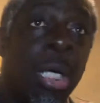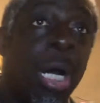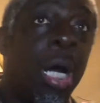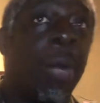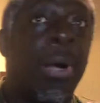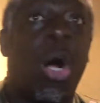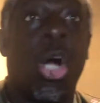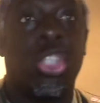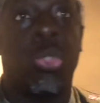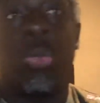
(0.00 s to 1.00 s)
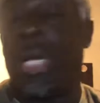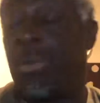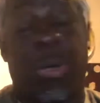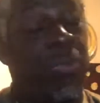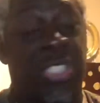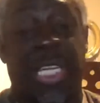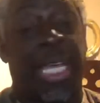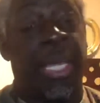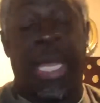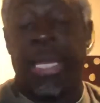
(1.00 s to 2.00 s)
Arsenal,
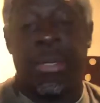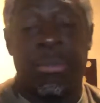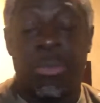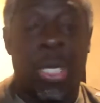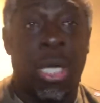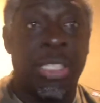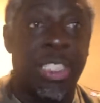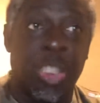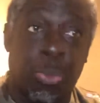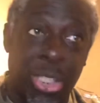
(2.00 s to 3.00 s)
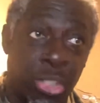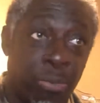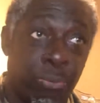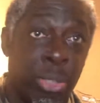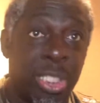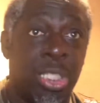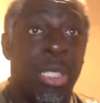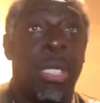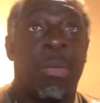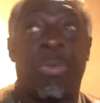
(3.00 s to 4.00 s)
obviously, in Arteta's press conference
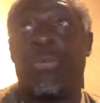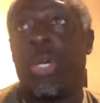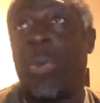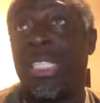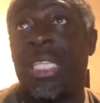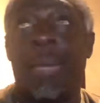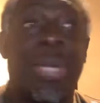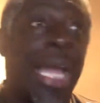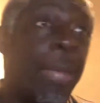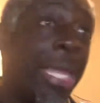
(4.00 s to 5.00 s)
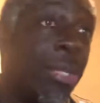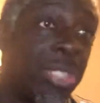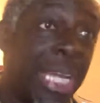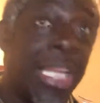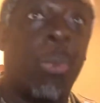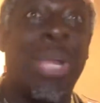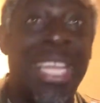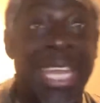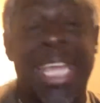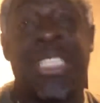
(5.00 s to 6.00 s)
before the West Ham game, he was saying that we
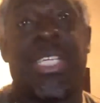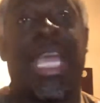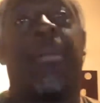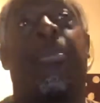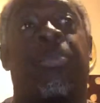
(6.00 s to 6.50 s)
need to get